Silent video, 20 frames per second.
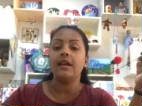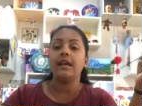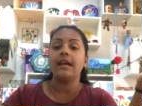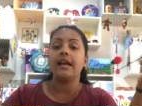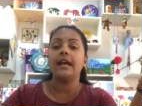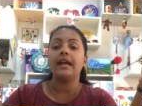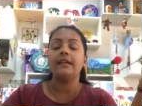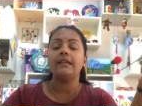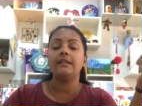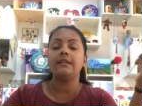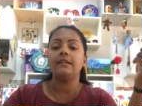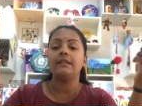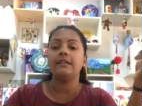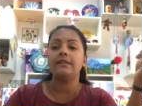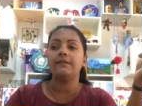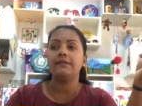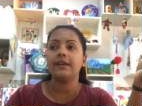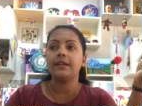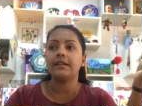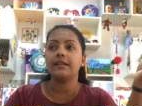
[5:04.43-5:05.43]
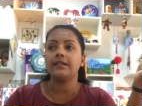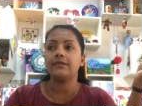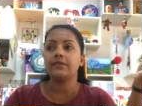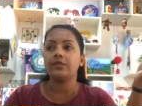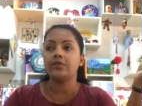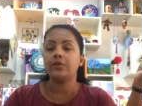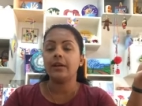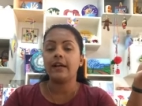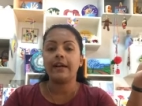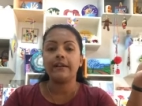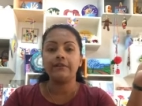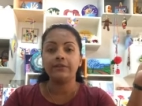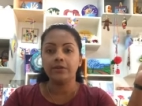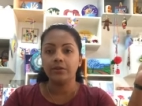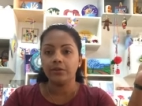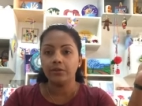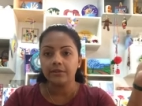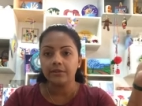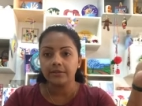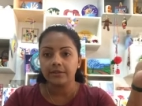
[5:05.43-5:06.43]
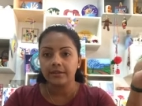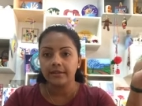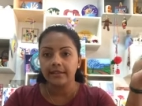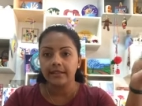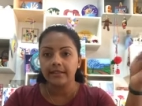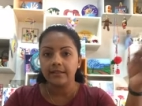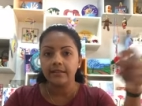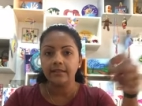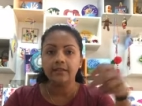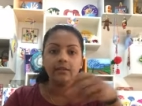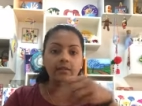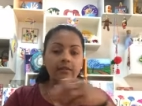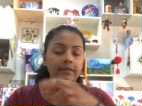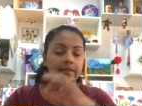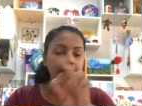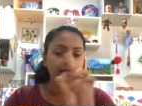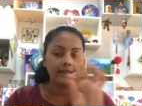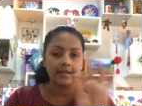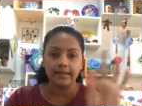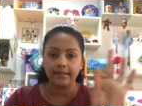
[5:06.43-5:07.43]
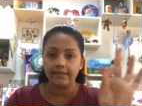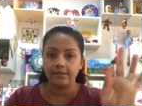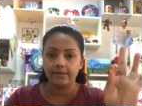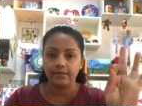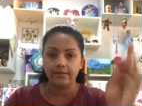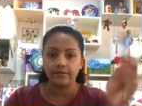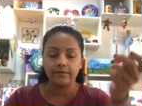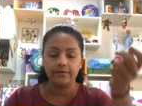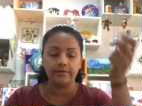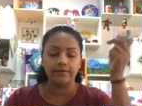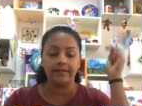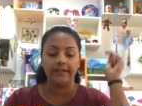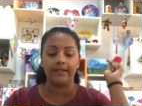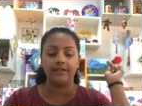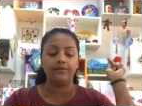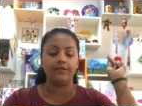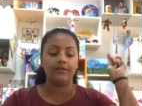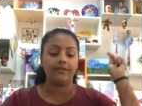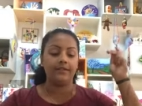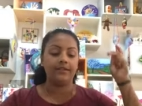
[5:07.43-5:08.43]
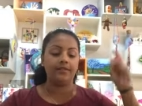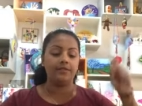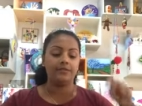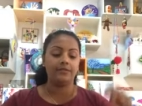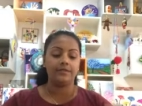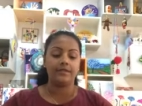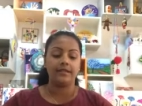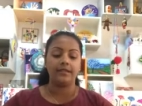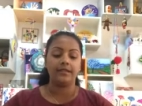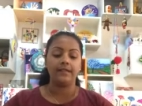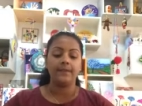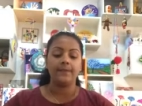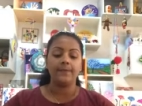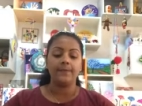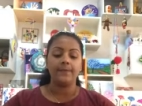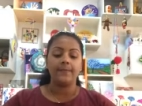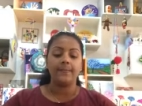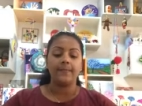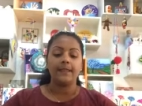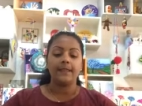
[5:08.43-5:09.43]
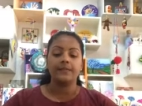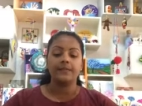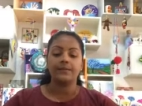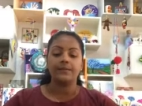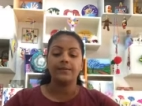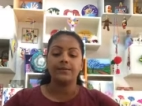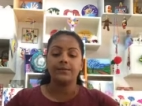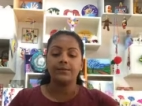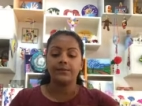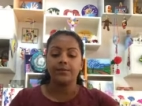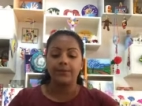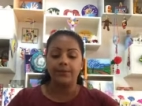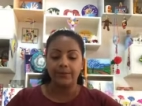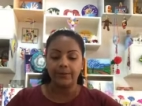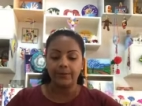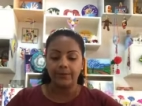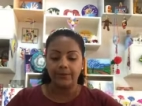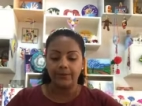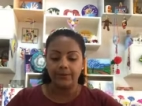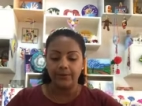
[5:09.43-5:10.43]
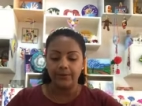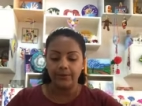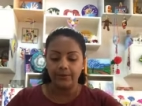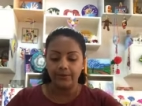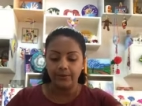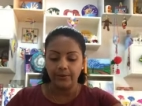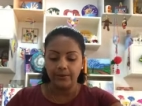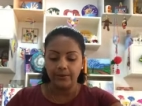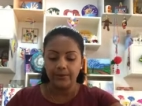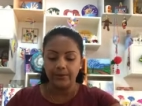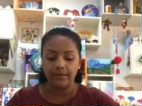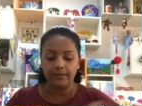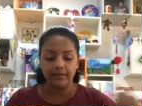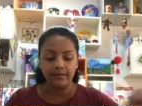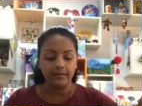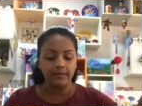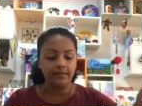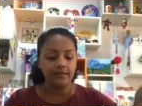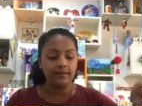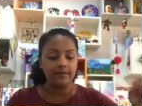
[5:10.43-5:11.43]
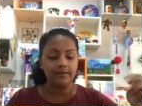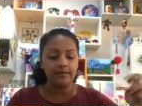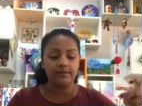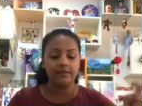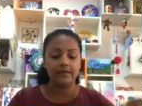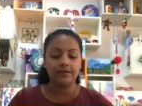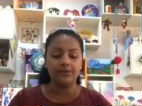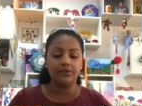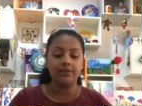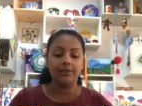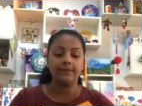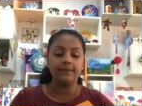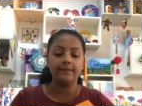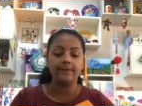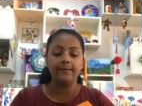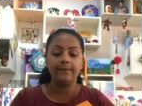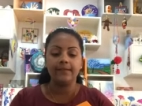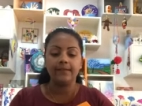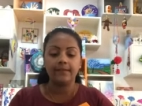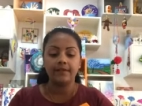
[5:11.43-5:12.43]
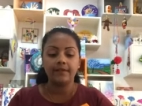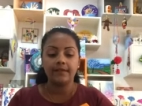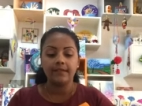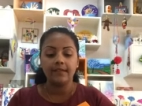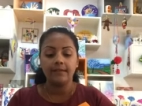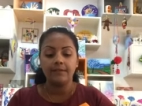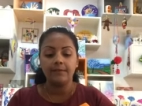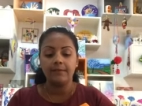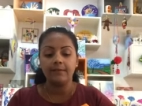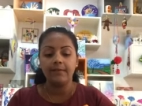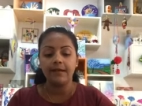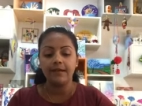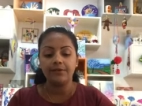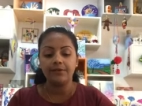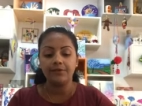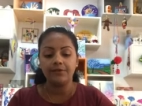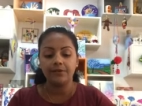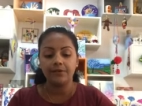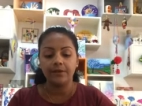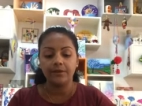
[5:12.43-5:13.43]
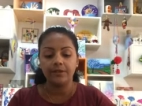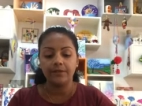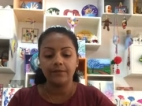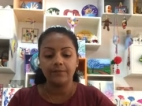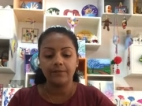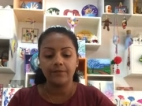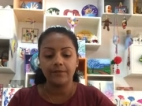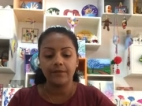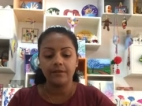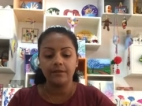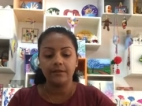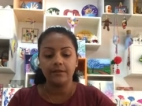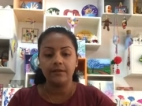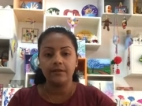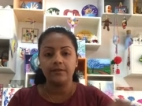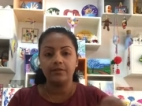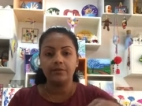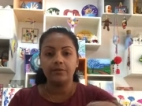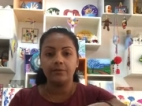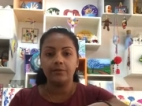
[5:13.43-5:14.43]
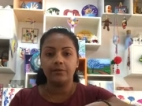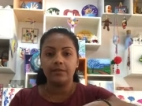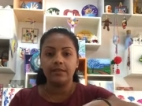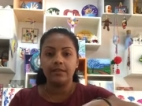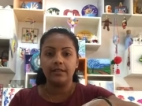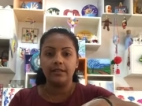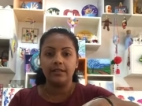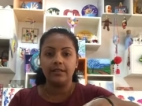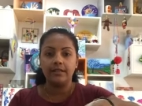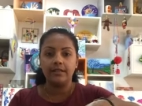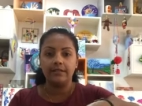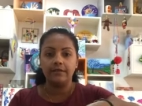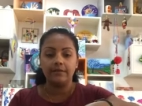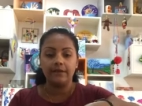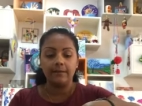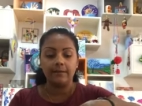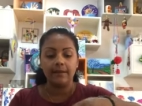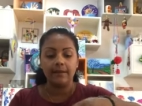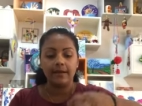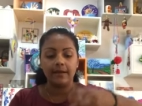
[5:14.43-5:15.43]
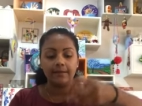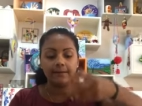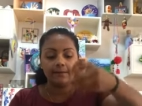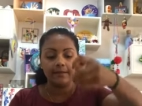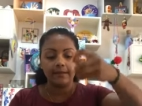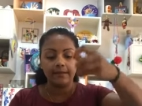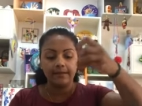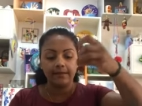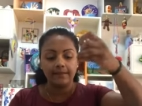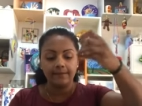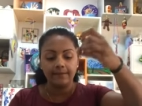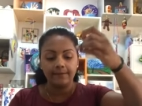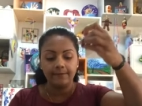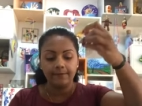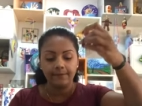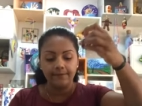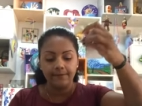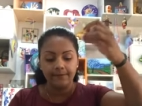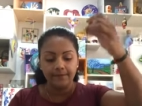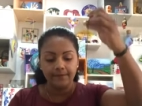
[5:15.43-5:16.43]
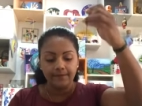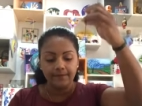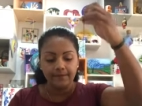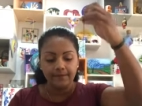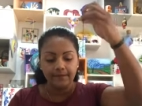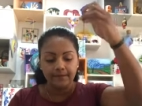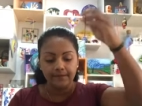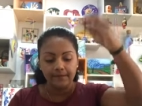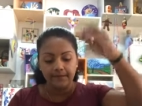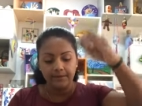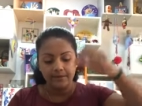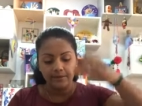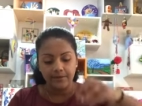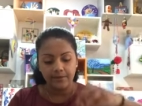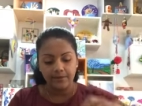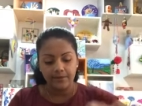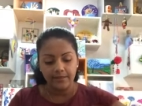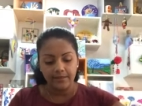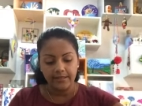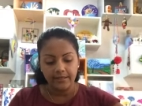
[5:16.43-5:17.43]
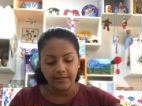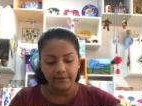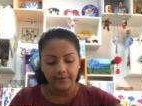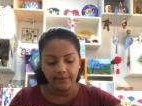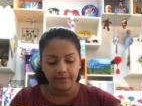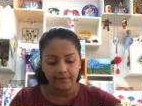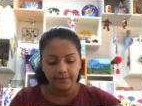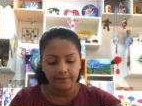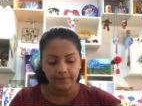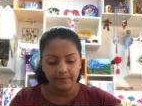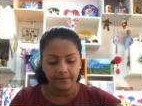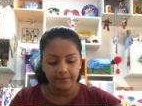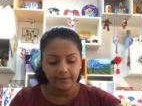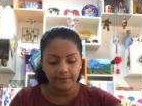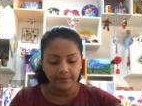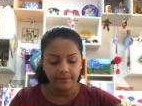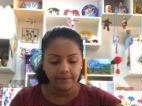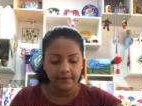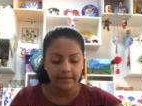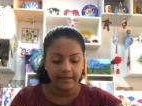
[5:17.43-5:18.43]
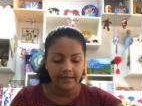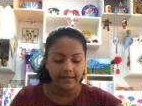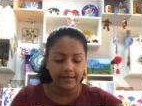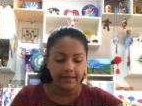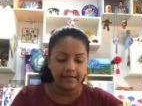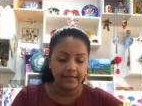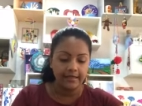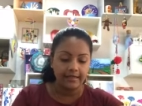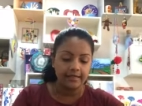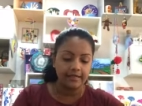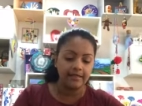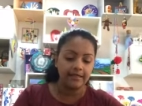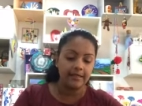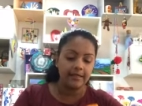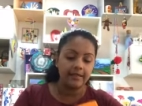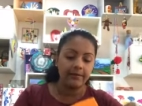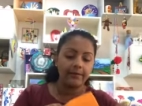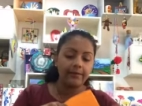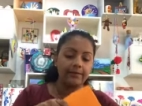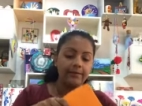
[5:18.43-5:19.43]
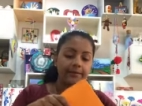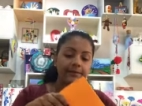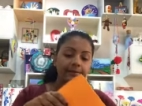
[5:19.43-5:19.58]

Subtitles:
And in fact, if you have your own thread, that is also fine, you can use it. So when you're doing the stitching, make sure you put the needle from up here, pull it down and down.